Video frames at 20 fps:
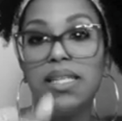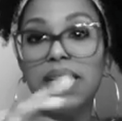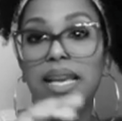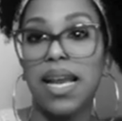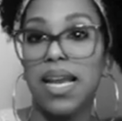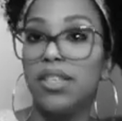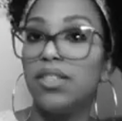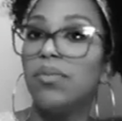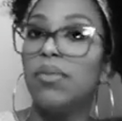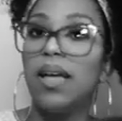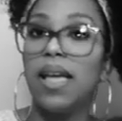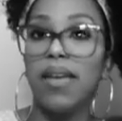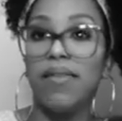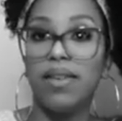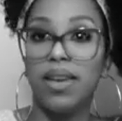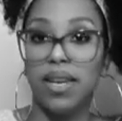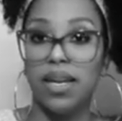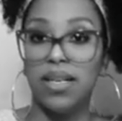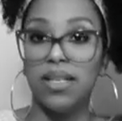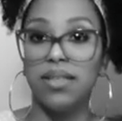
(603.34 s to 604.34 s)
tangible
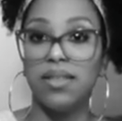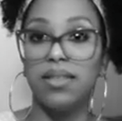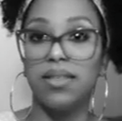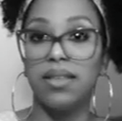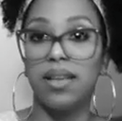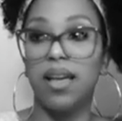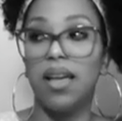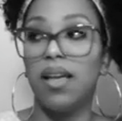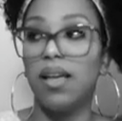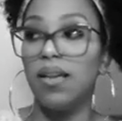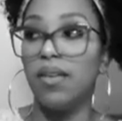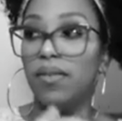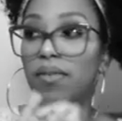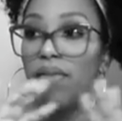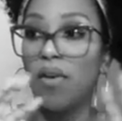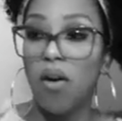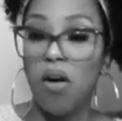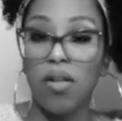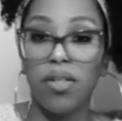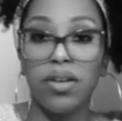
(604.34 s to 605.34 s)
evidence of
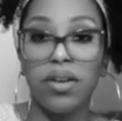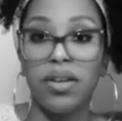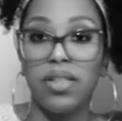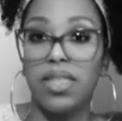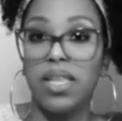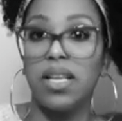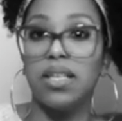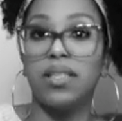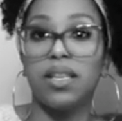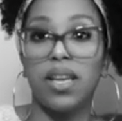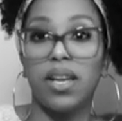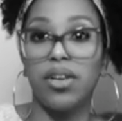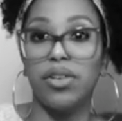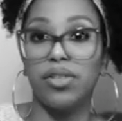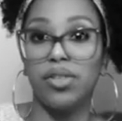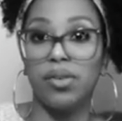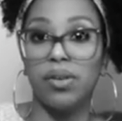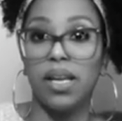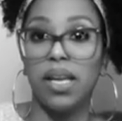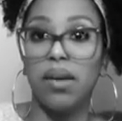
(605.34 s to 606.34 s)
all the good things that you're
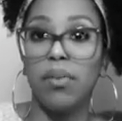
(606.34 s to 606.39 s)
doing.